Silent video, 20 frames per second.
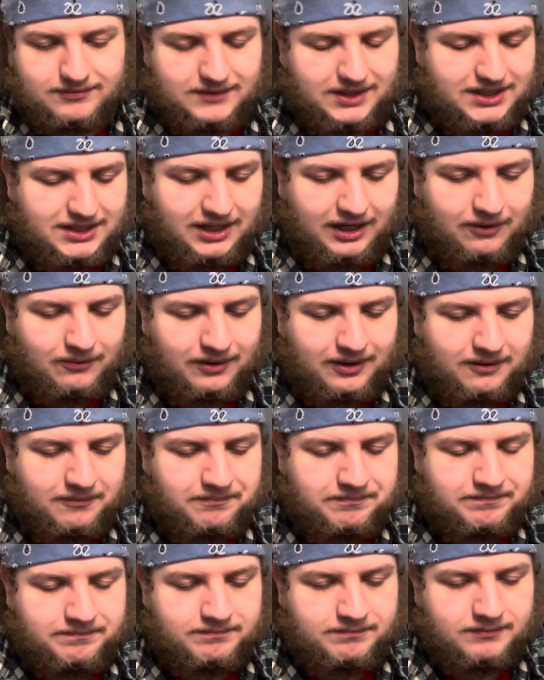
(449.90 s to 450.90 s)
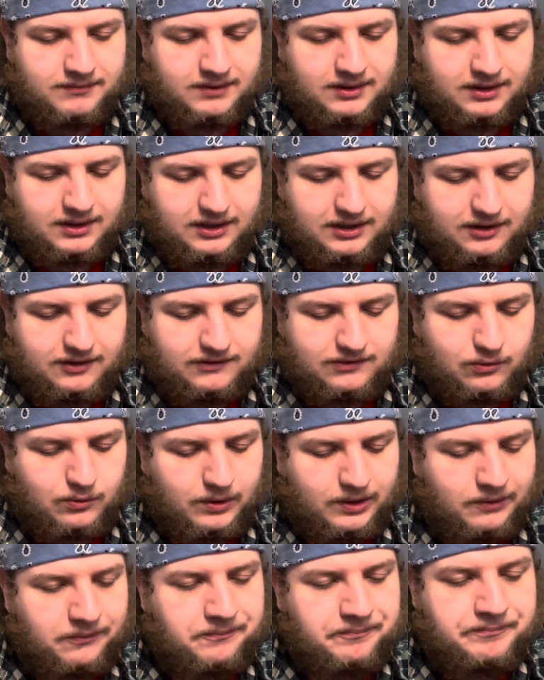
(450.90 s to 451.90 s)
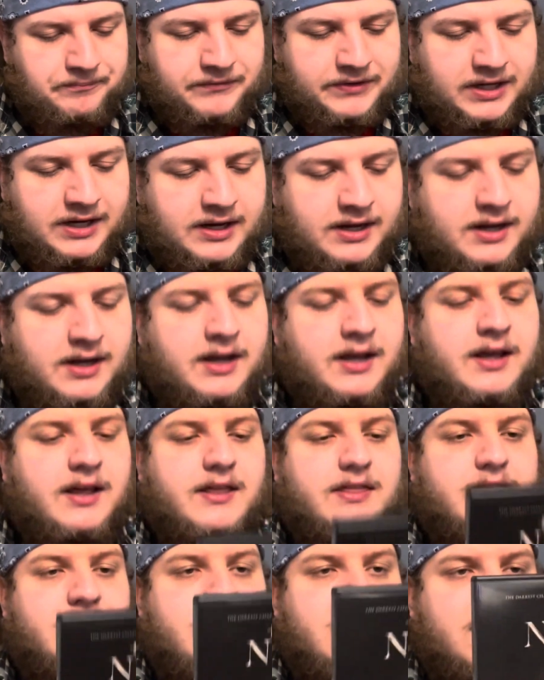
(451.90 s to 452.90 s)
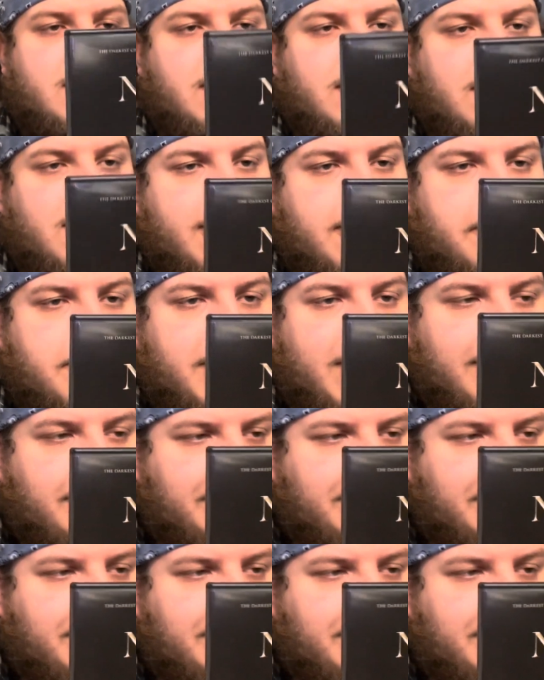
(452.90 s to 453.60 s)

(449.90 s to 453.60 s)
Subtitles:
Anyway, here's a quote. The Nun might